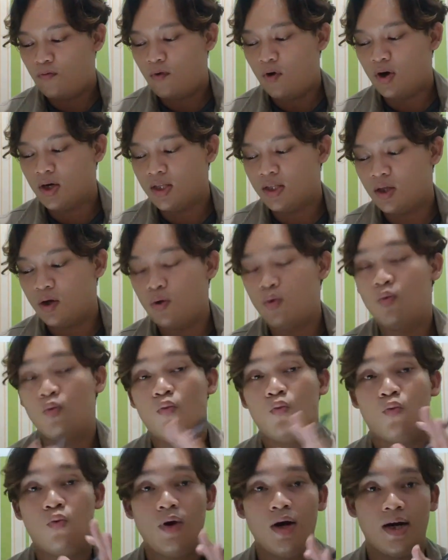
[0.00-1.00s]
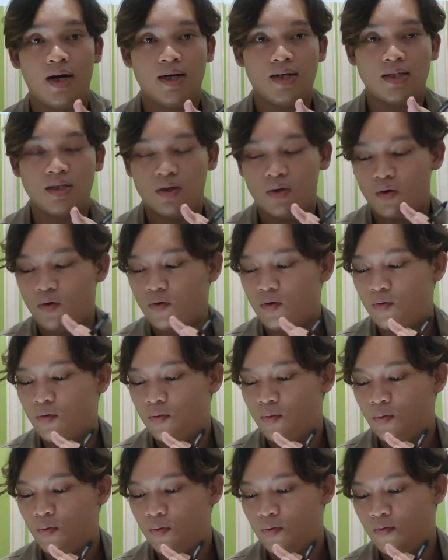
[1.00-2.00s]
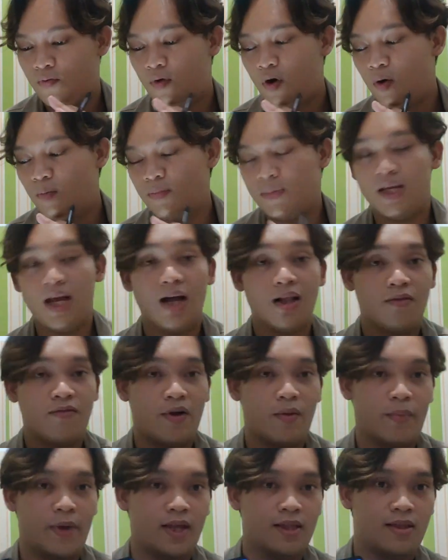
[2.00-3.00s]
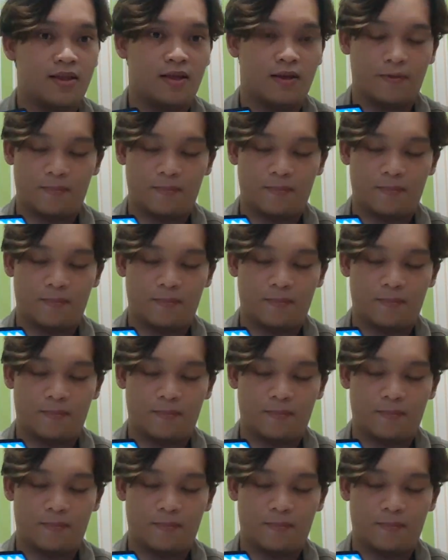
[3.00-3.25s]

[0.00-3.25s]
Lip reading: for the words from the alphabet.